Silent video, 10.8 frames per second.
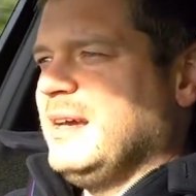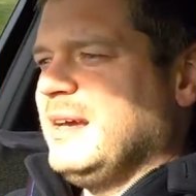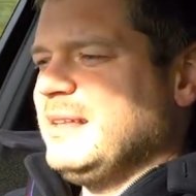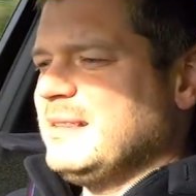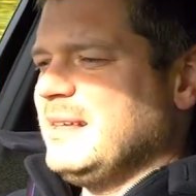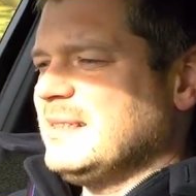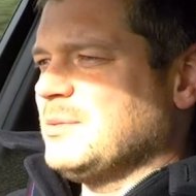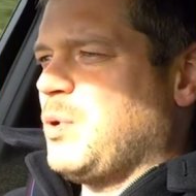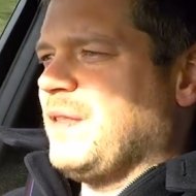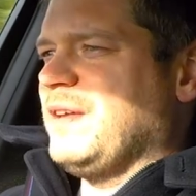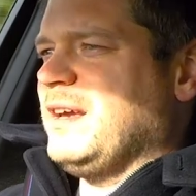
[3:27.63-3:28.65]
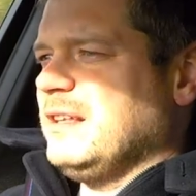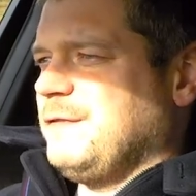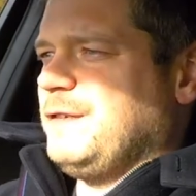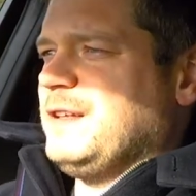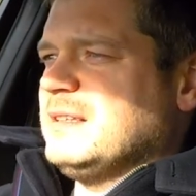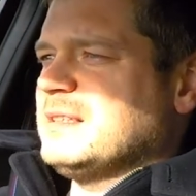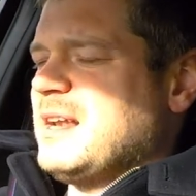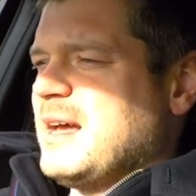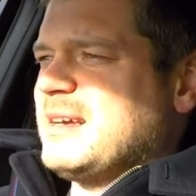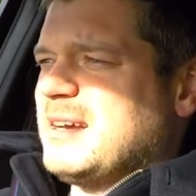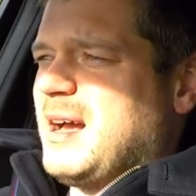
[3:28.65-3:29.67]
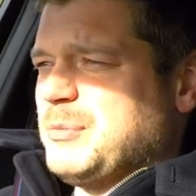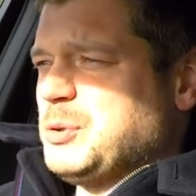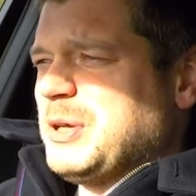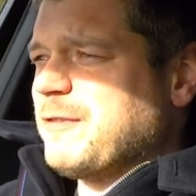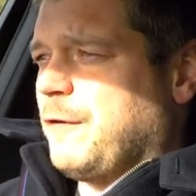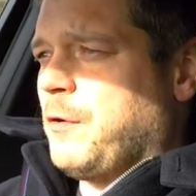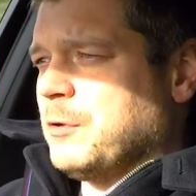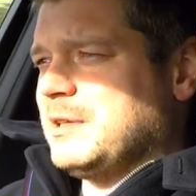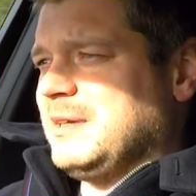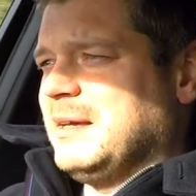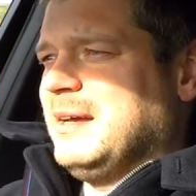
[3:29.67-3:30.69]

In this one it feels like I'm doing 40,